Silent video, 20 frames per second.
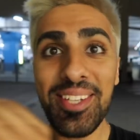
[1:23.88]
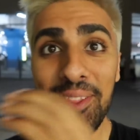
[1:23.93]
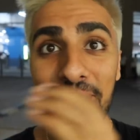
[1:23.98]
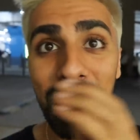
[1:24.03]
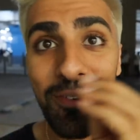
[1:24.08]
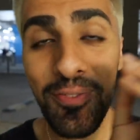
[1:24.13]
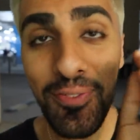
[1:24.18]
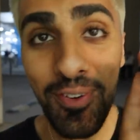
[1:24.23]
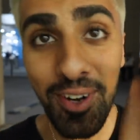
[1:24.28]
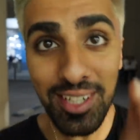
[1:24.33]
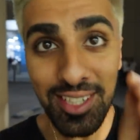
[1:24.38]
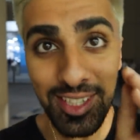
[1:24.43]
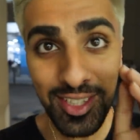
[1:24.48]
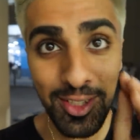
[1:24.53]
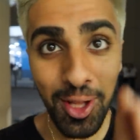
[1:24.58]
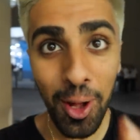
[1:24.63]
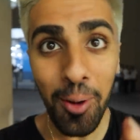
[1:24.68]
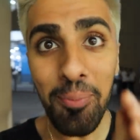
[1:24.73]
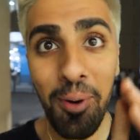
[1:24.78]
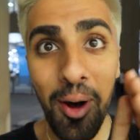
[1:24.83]
So the first
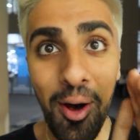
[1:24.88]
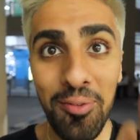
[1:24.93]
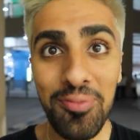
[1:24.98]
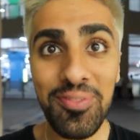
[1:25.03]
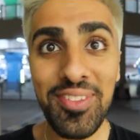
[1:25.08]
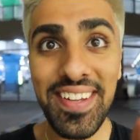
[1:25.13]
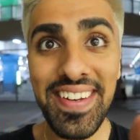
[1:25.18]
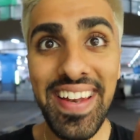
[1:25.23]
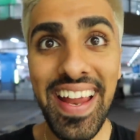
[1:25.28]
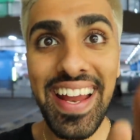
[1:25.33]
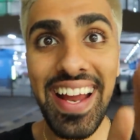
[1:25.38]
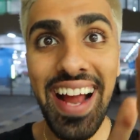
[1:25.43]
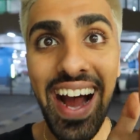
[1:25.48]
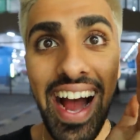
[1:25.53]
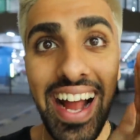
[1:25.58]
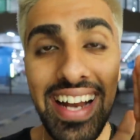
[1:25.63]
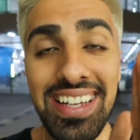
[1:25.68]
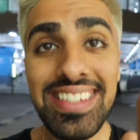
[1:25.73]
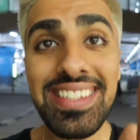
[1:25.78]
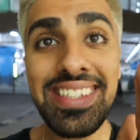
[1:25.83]
stop of the day,
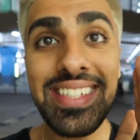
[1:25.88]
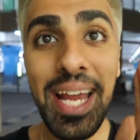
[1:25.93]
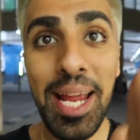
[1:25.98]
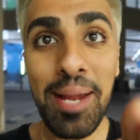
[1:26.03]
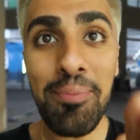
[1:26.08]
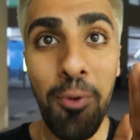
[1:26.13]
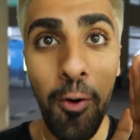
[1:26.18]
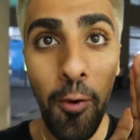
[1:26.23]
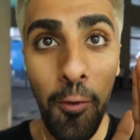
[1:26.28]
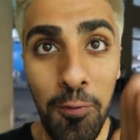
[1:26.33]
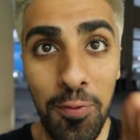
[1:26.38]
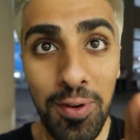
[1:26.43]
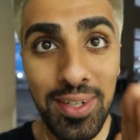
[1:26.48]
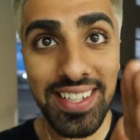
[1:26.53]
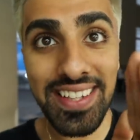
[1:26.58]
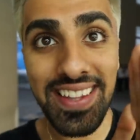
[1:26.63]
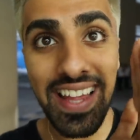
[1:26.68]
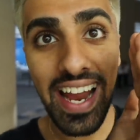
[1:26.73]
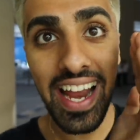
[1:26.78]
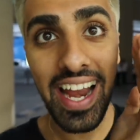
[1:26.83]
I just came over
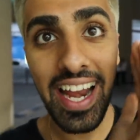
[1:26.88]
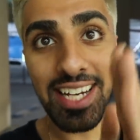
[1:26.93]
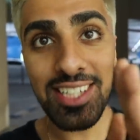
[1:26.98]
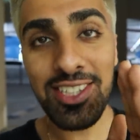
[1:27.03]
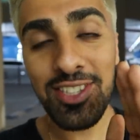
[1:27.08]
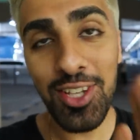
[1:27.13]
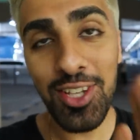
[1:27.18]
to the hair